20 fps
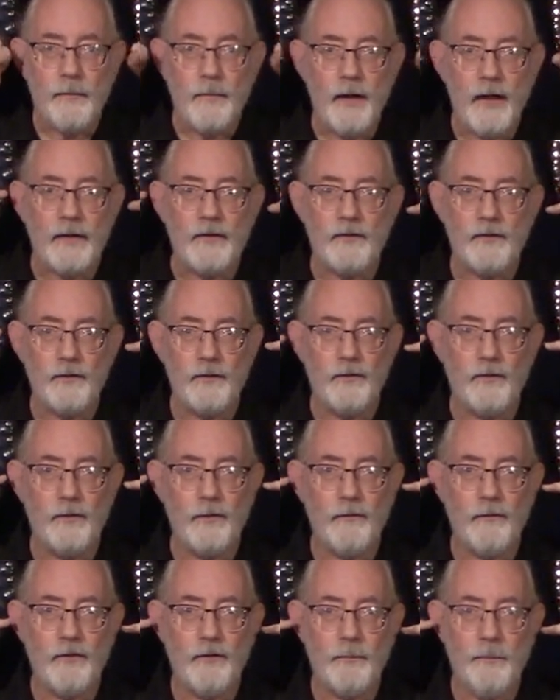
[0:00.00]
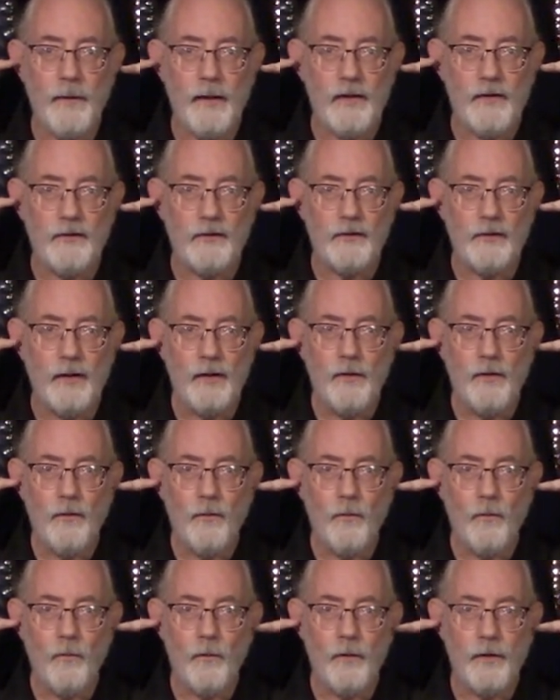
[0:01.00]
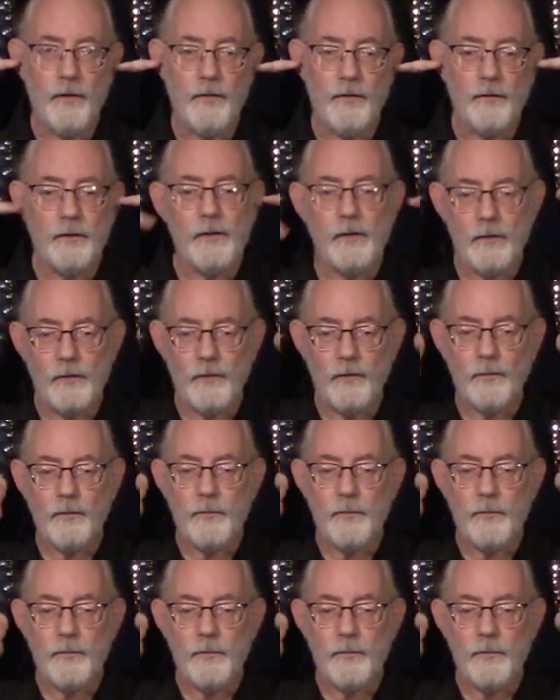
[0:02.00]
mics are sort of spaced where your ears